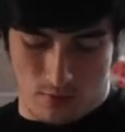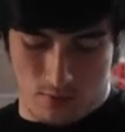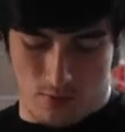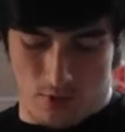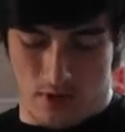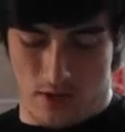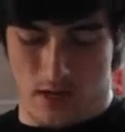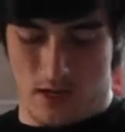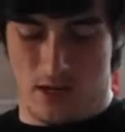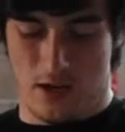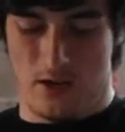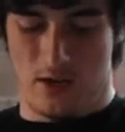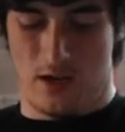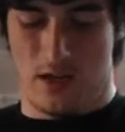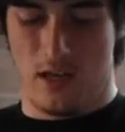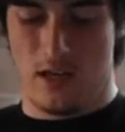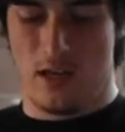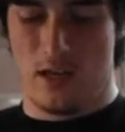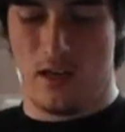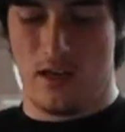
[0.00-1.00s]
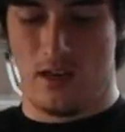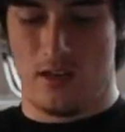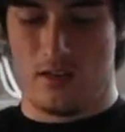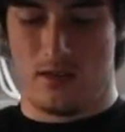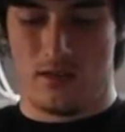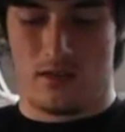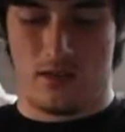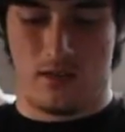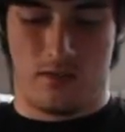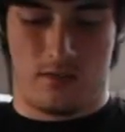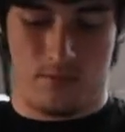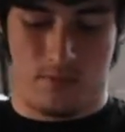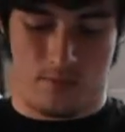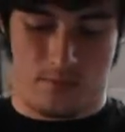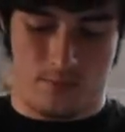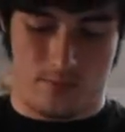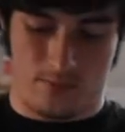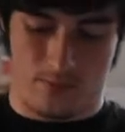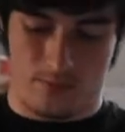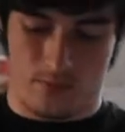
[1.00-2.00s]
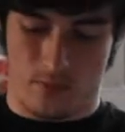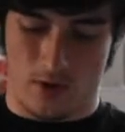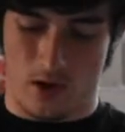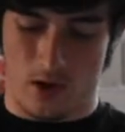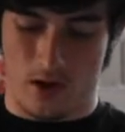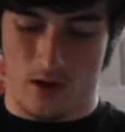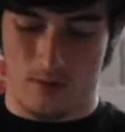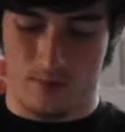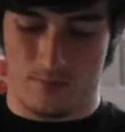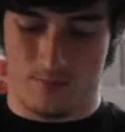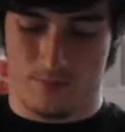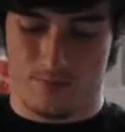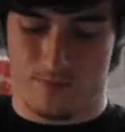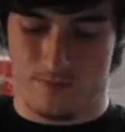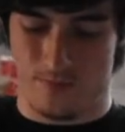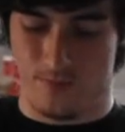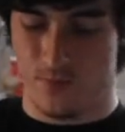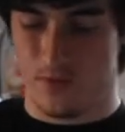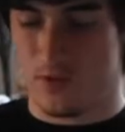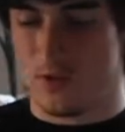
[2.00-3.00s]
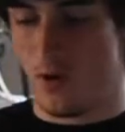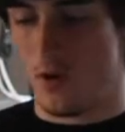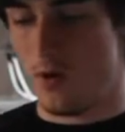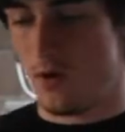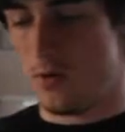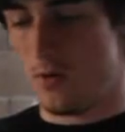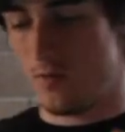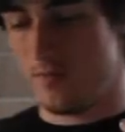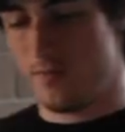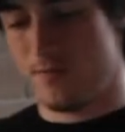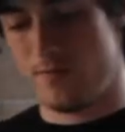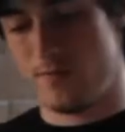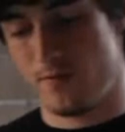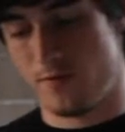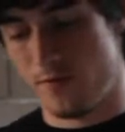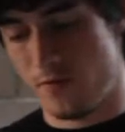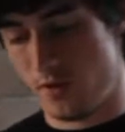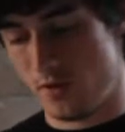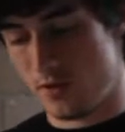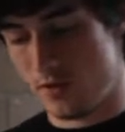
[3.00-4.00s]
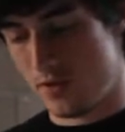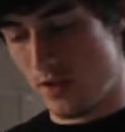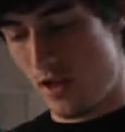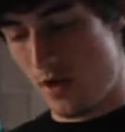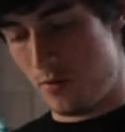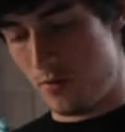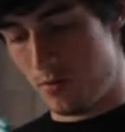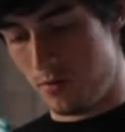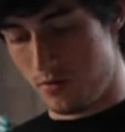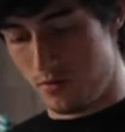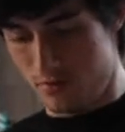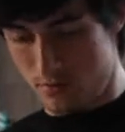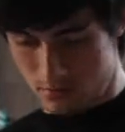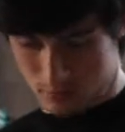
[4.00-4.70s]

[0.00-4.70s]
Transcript: But here he is. So, first I will